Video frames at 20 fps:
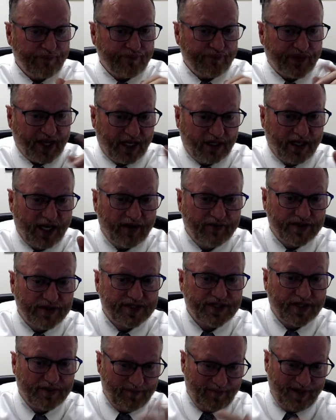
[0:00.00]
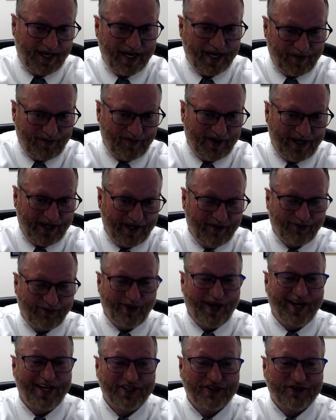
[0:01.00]
leveraged it my way,
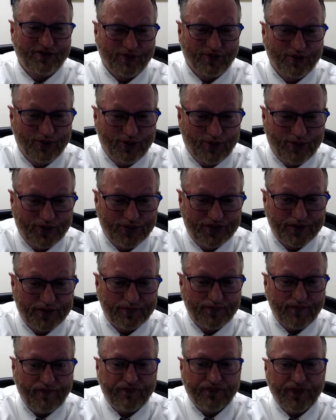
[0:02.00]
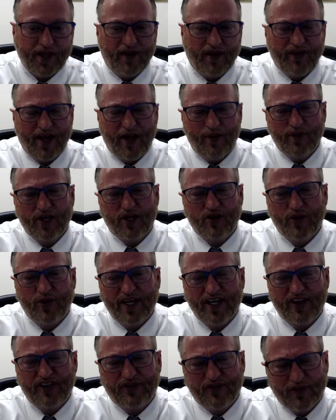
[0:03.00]
raised rules, that would have
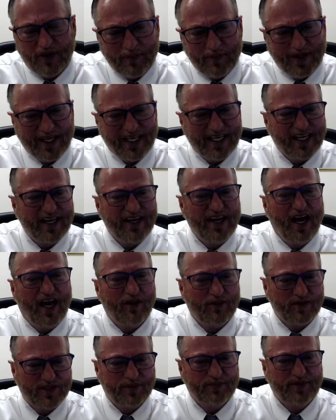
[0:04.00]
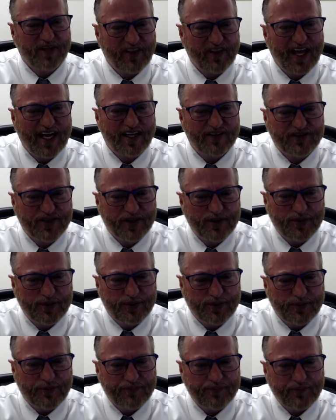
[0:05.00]
created $3 million up to that too.
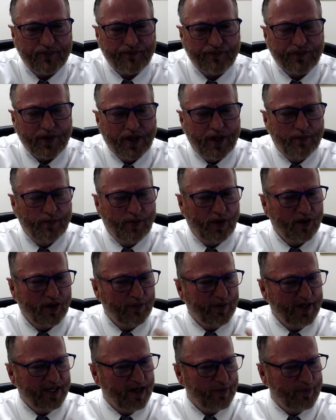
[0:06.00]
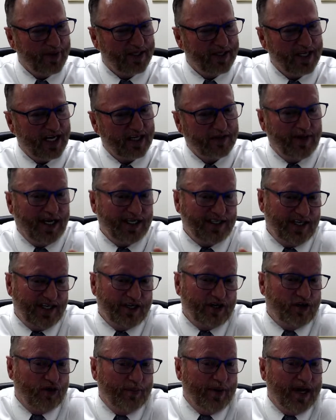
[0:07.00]
Borrow money not being taxable. I tell you to
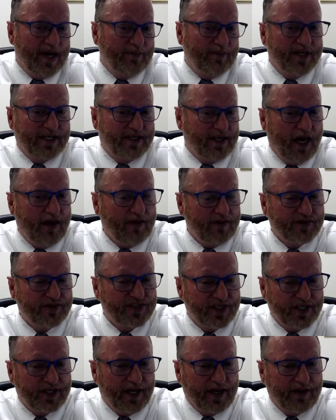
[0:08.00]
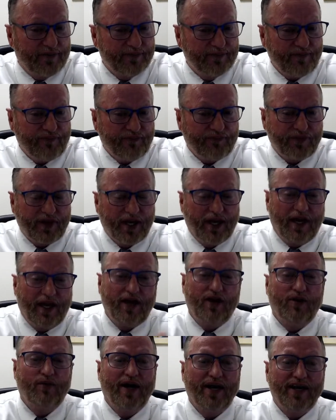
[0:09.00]
go buy a McDonald's today. Hell,
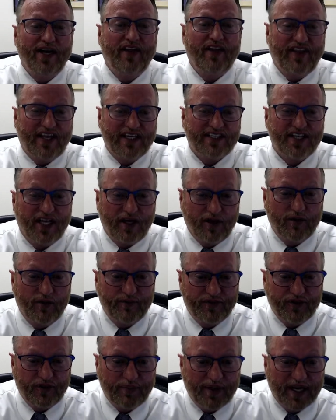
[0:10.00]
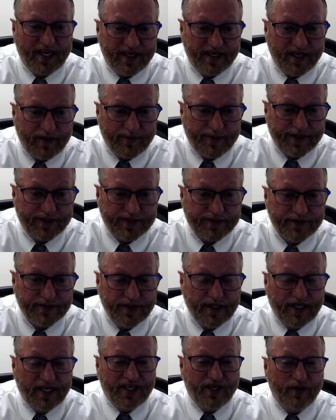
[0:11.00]
why not? They stay open through pandemics.
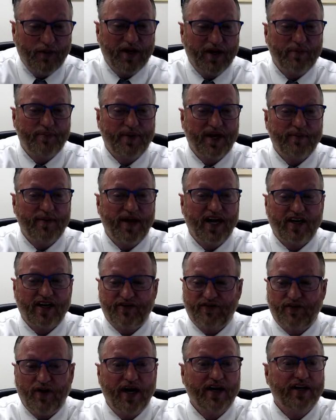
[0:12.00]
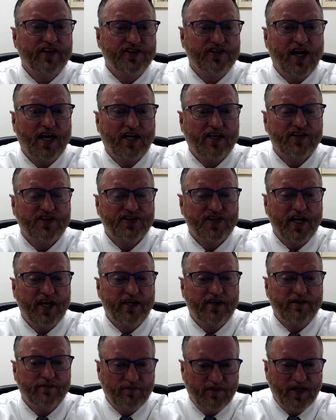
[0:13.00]
You want a Big Mac, a fry, and a chocolate shake?
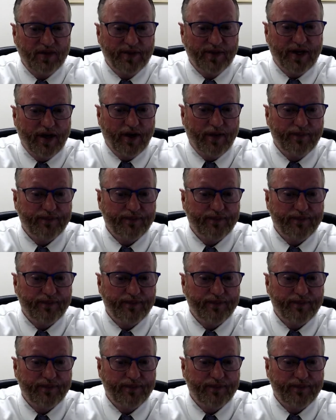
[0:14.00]
Let me know.